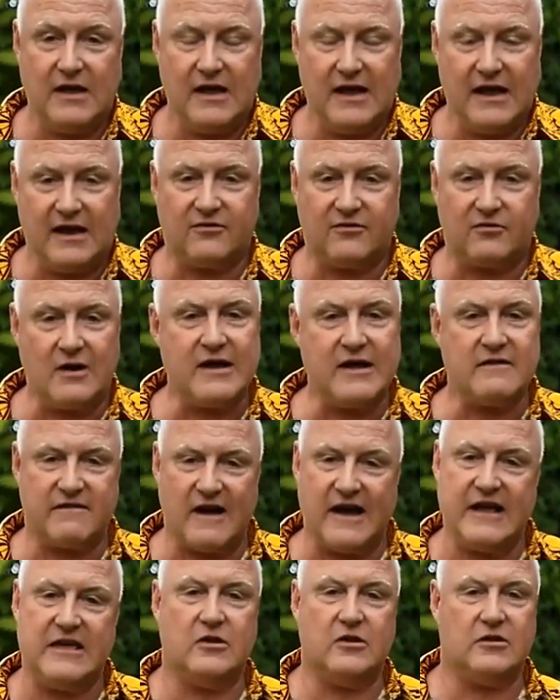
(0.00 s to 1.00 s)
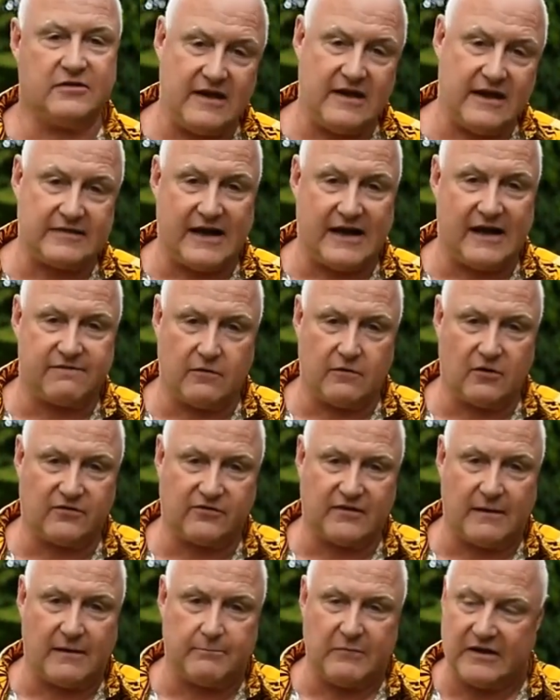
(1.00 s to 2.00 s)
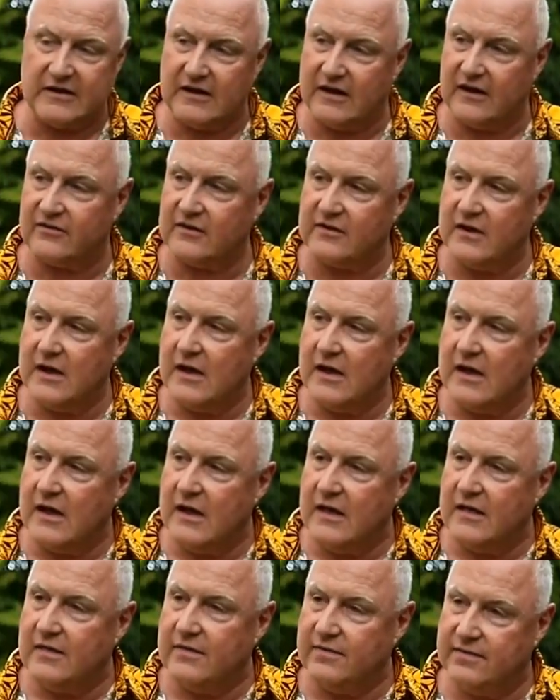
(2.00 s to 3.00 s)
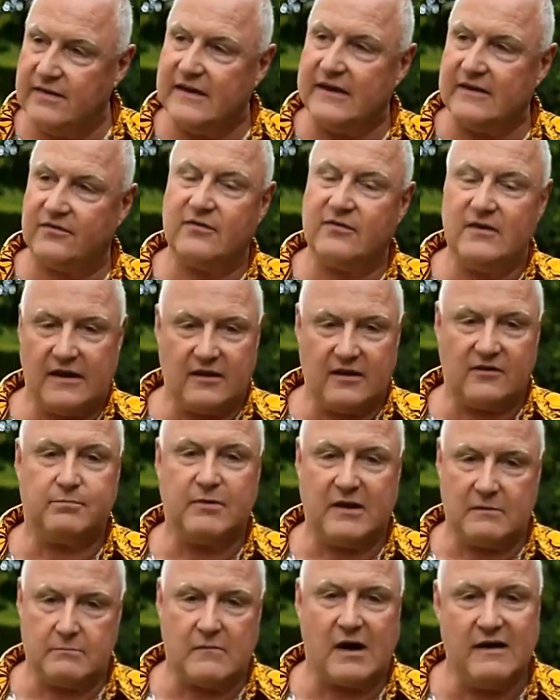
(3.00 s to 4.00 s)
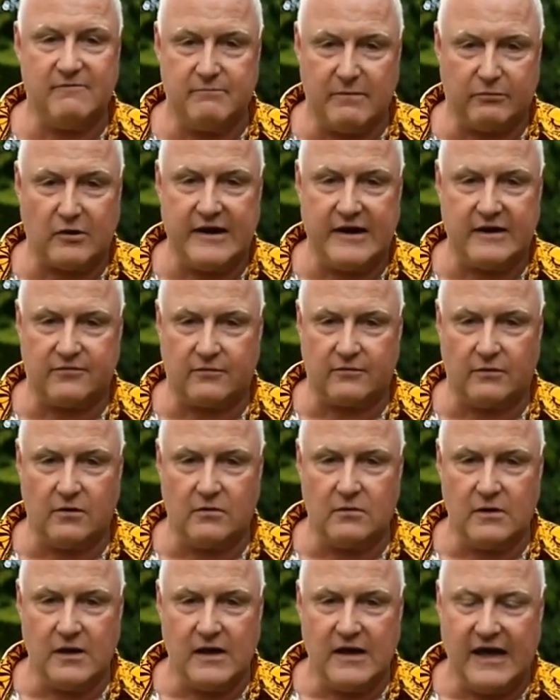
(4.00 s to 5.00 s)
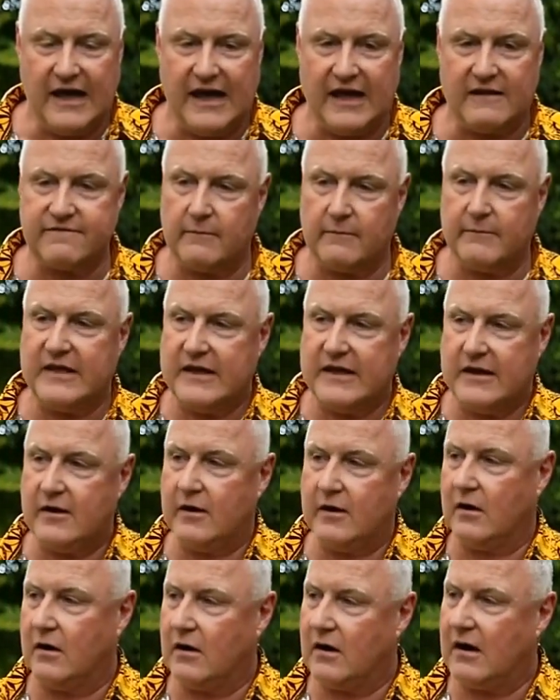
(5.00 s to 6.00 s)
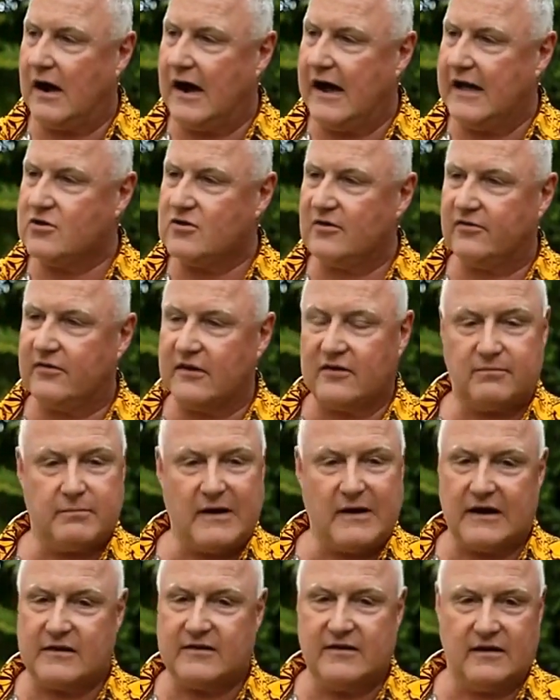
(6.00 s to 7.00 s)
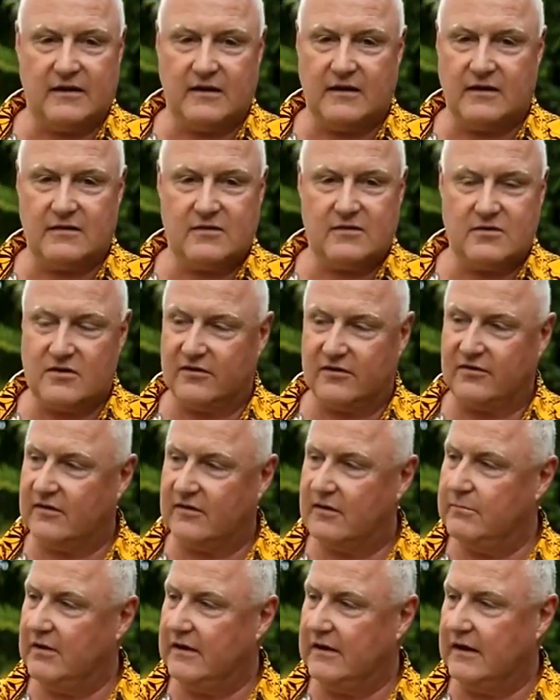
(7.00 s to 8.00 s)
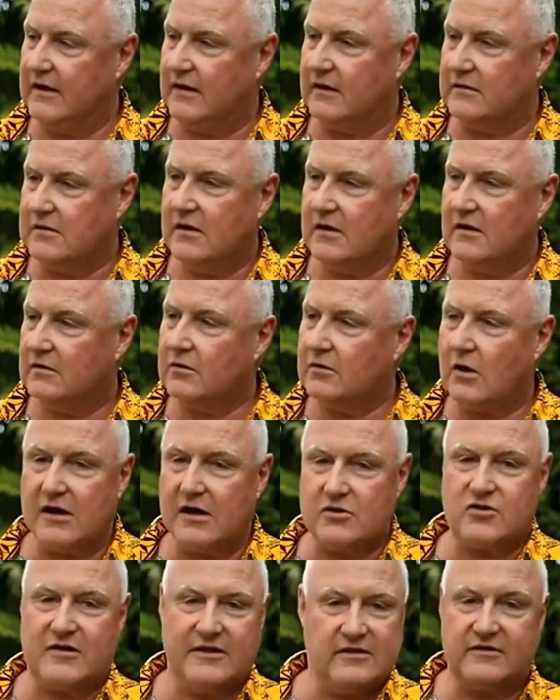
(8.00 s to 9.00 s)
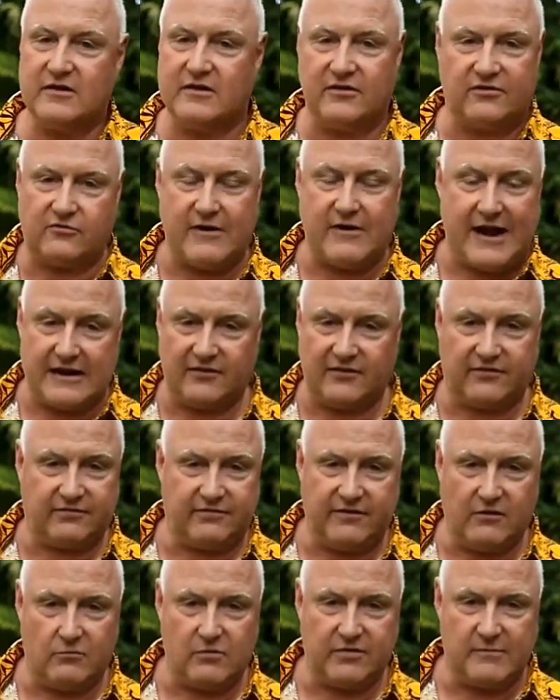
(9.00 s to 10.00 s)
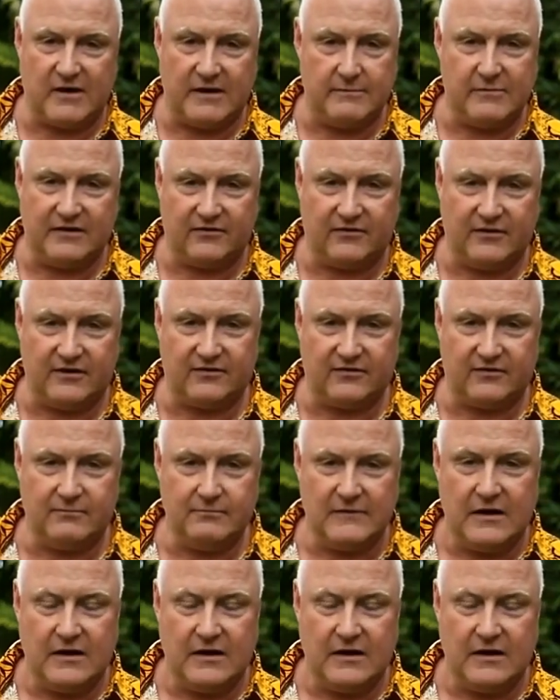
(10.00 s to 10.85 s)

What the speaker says: And so I invite you to take that first step, because this has been my breakthrough. And from here, I just expect to be launched into the stratosphere with my business.